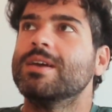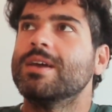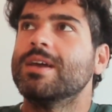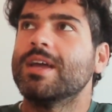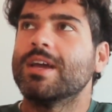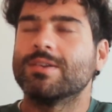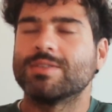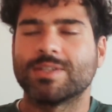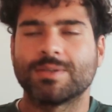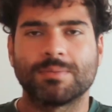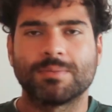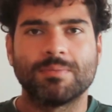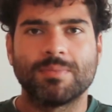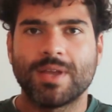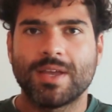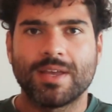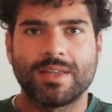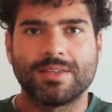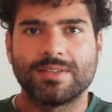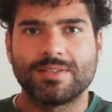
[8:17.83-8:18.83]
I was like,
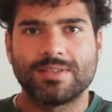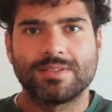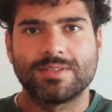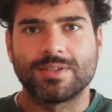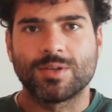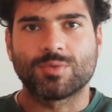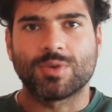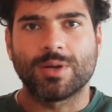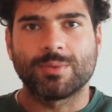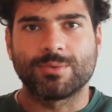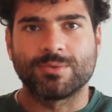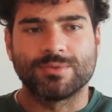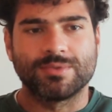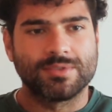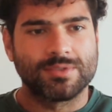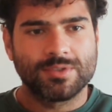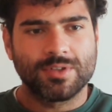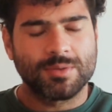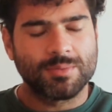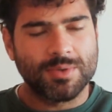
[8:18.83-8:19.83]
man, this is incredible. This is
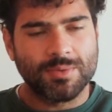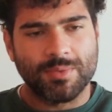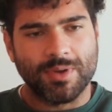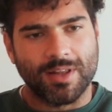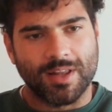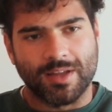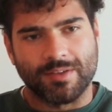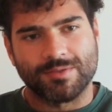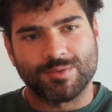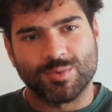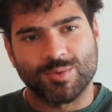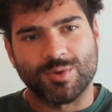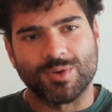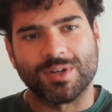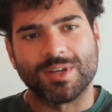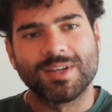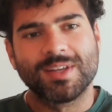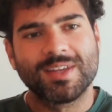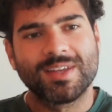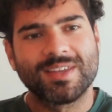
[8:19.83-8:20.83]
gonna be my life's work.
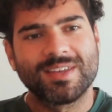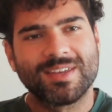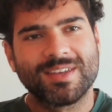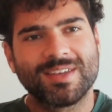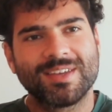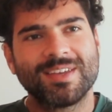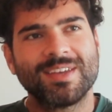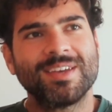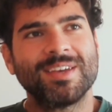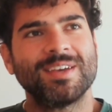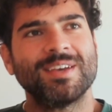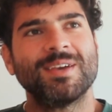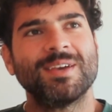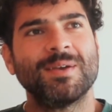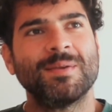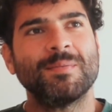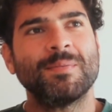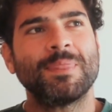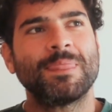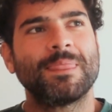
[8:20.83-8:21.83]

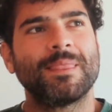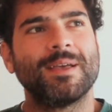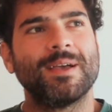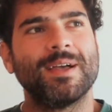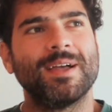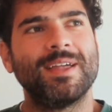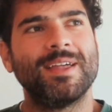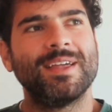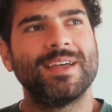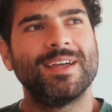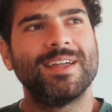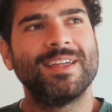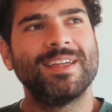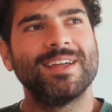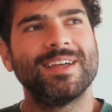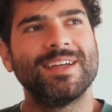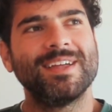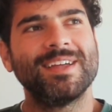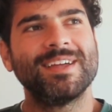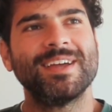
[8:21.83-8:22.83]

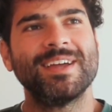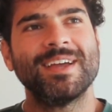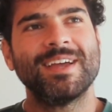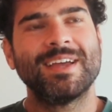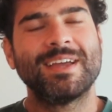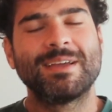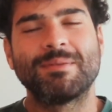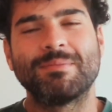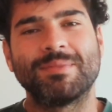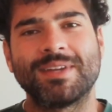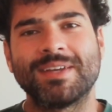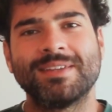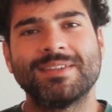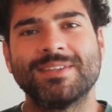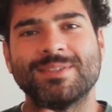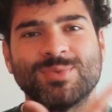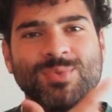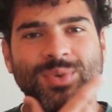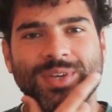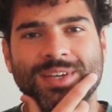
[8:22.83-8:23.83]
But then
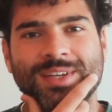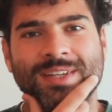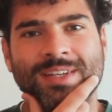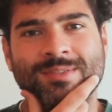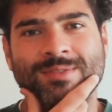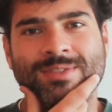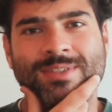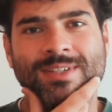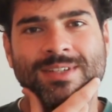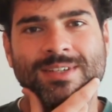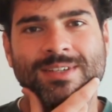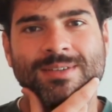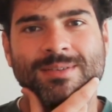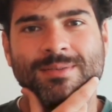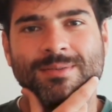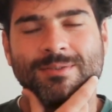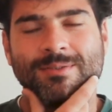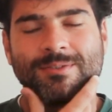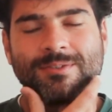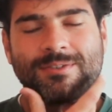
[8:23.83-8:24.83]
this weekend I was like,
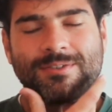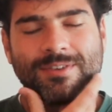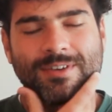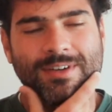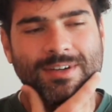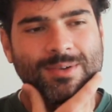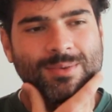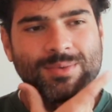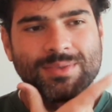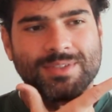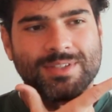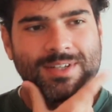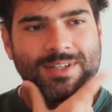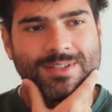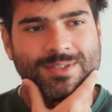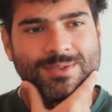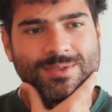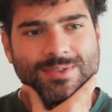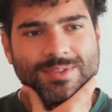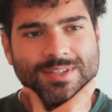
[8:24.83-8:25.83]
fuck, what did I
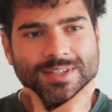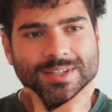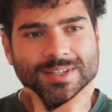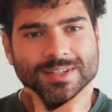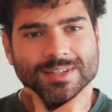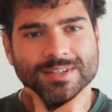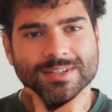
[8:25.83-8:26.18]
do? Like,